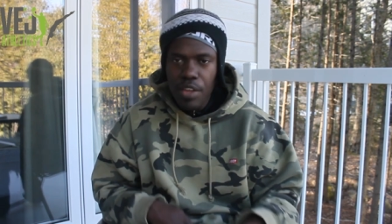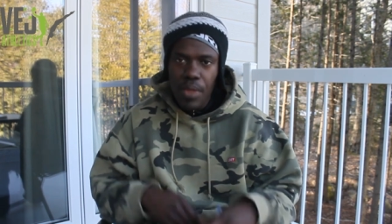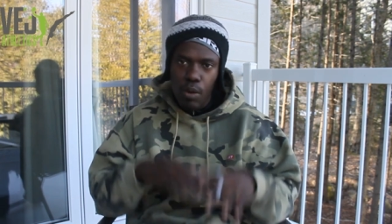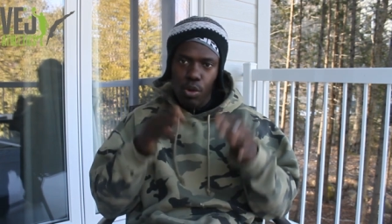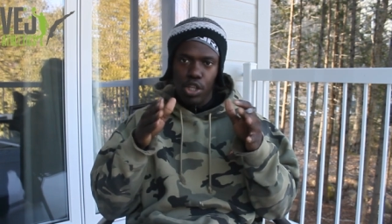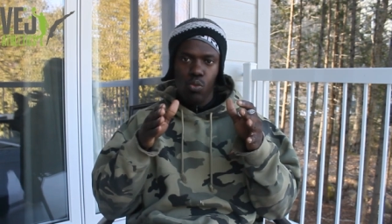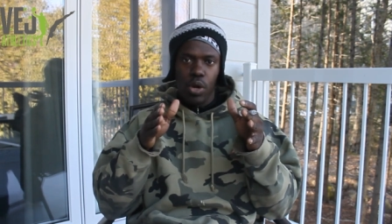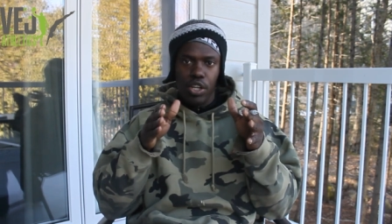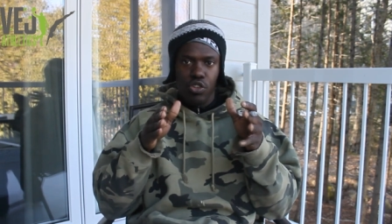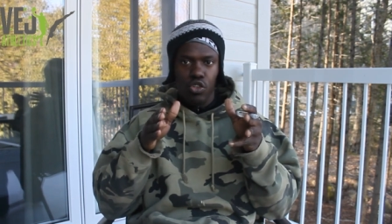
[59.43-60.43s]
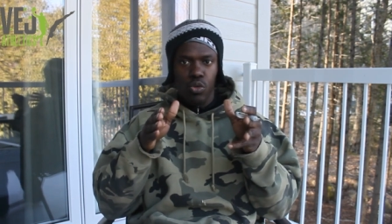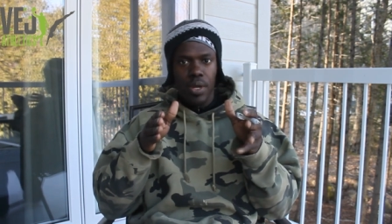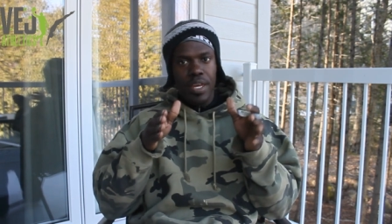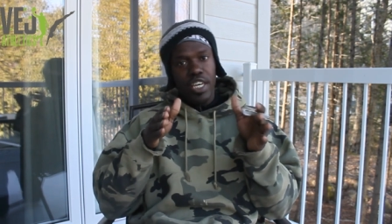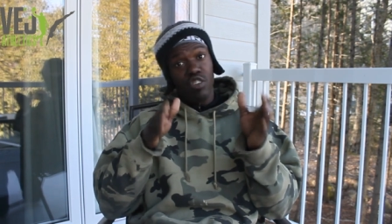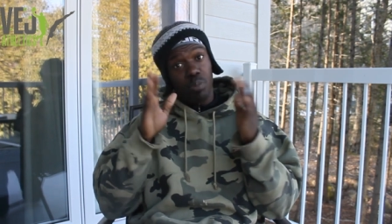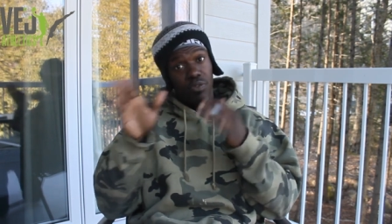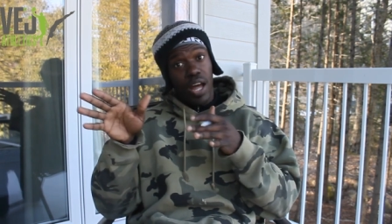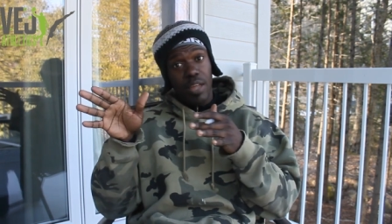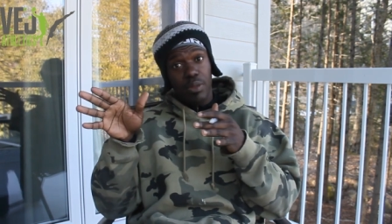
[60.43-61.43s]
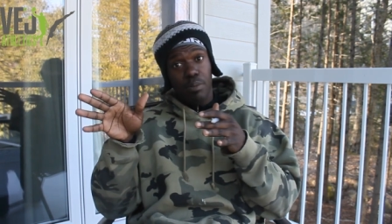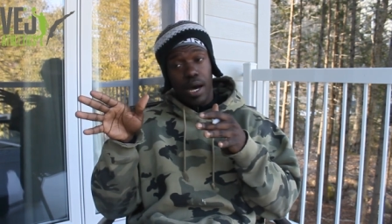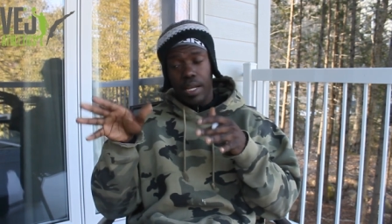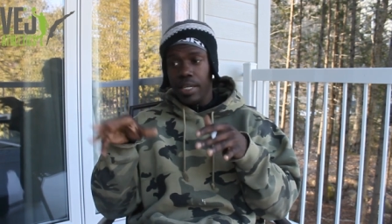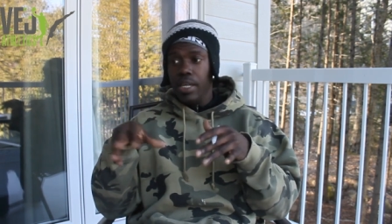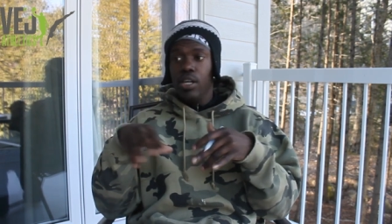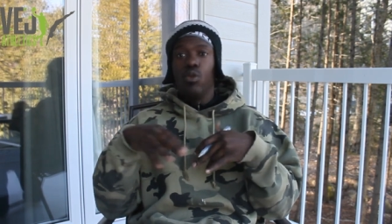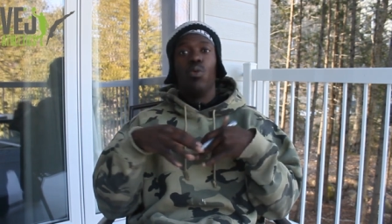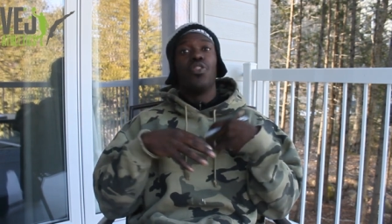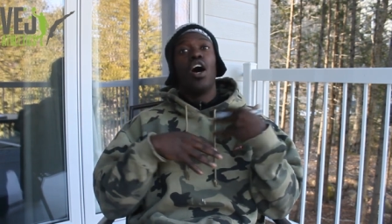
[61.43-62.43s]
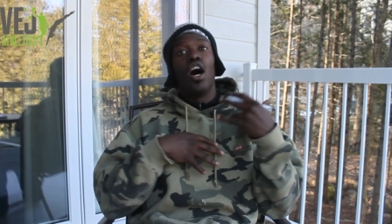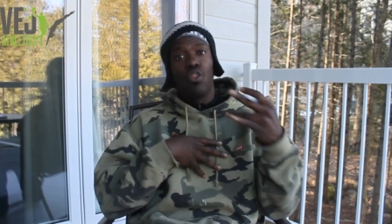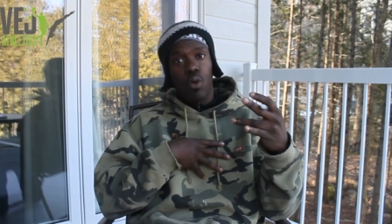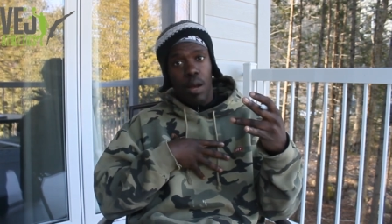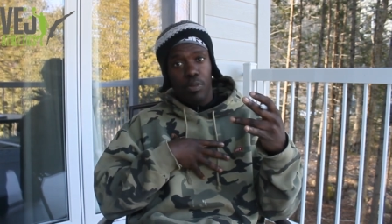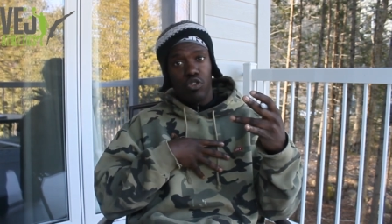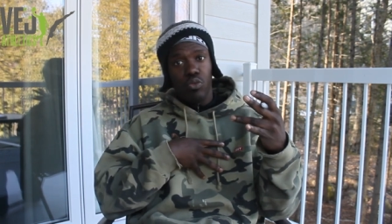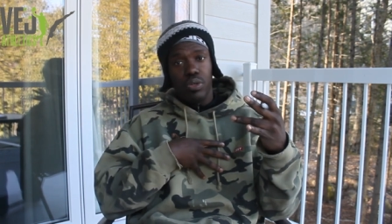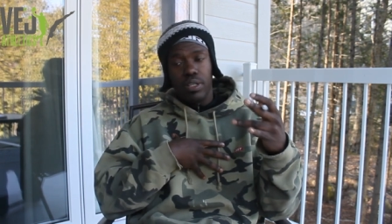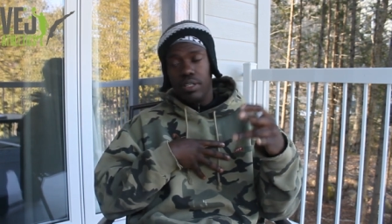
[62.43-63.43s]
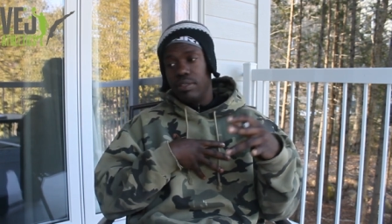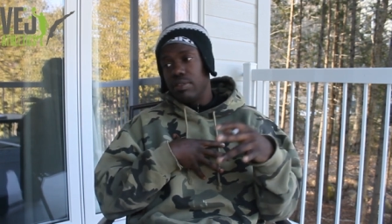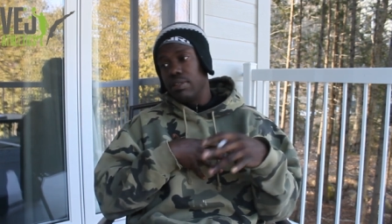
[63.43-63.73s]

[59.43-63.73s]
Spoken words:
that what you want to do is provide the body with other opportunities